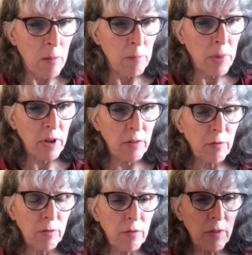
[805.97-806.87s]
But
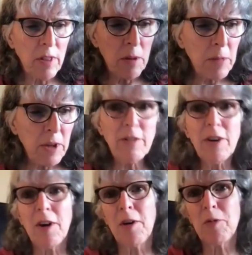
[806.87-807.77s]
in the
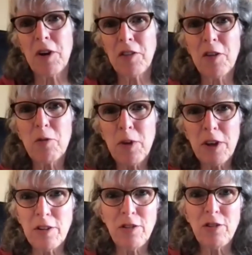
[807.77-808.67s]
meantime, what I think we
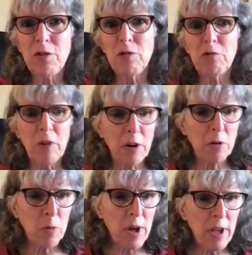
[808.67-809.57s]
can do right
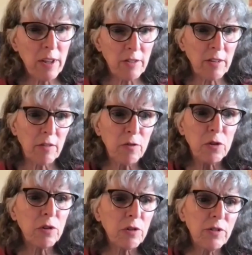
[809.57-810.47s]
away is like
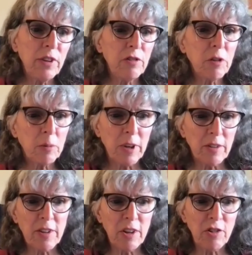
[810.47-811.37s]
full
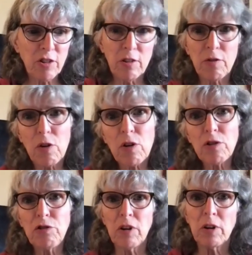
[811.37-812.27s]
decriminalization of all
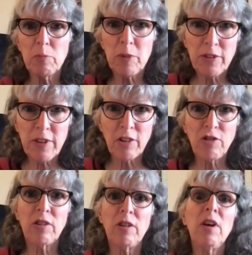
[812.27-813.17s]
drug
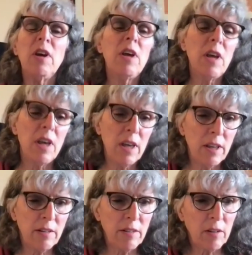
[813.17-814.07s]
possession,
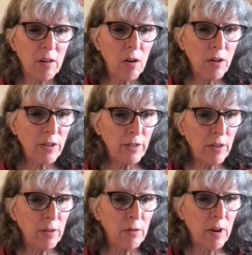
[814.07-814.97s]
and
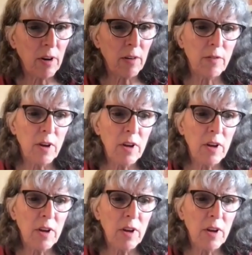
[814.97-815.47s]
also of